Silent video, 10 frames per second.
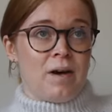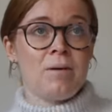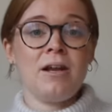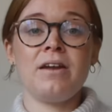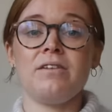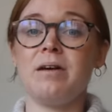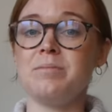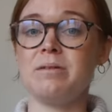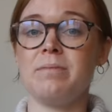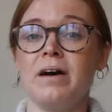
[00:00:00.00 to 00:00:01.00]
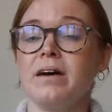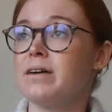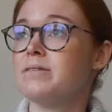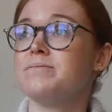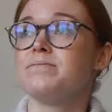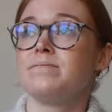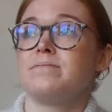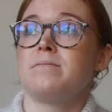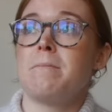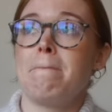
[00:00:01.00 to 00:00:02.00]
glad I ripped it back.
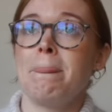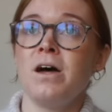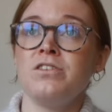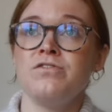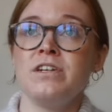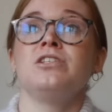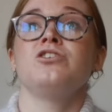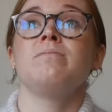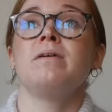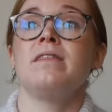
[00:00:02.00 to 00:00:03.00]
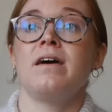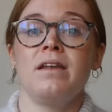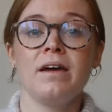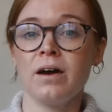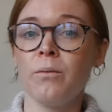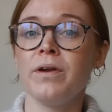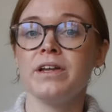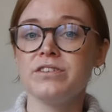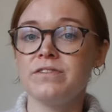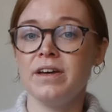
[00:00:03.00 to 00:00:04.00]
I really do mean that, like I
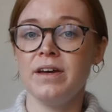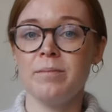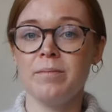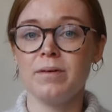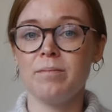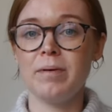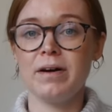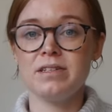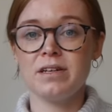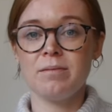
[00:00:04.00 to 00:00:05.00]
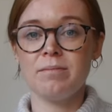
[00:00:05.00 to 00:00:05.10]
wanted to fit him, but